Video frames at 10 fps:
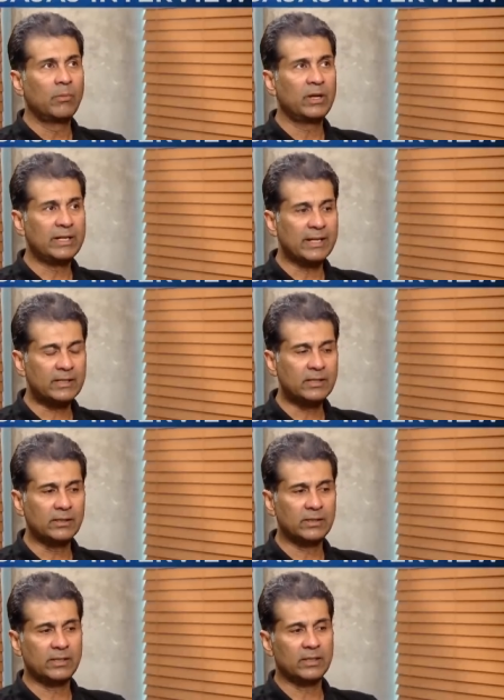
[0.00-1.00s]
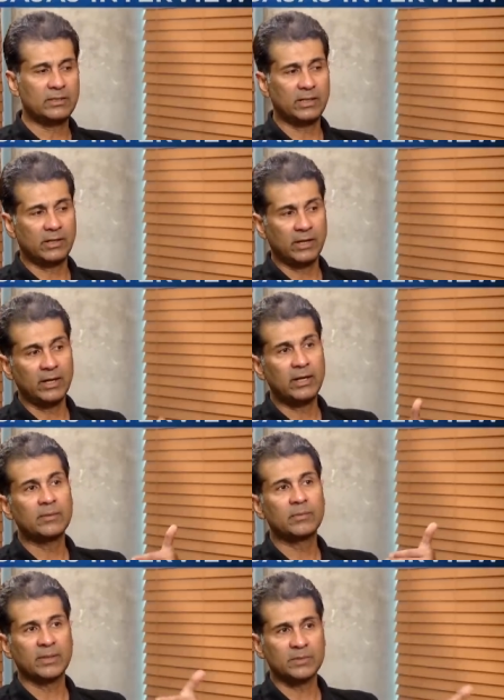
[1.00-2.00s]
But yes, in the sense that
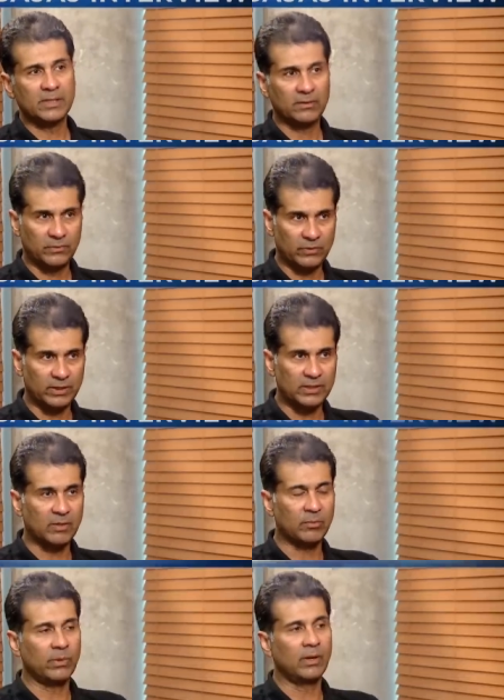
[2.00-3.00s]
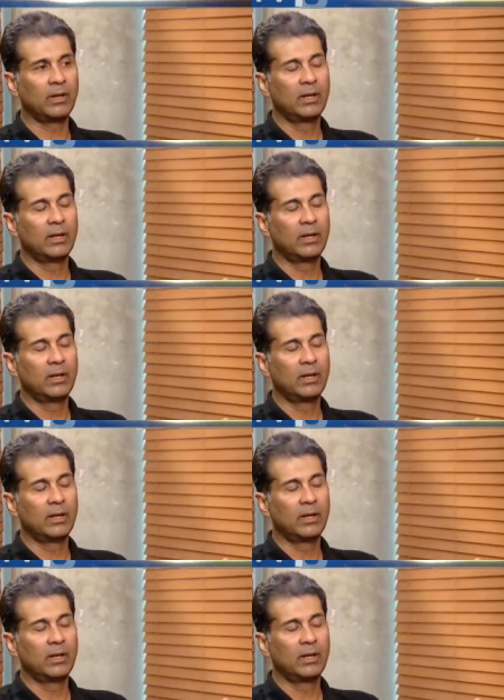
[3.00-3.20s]
KTM themselves, for example,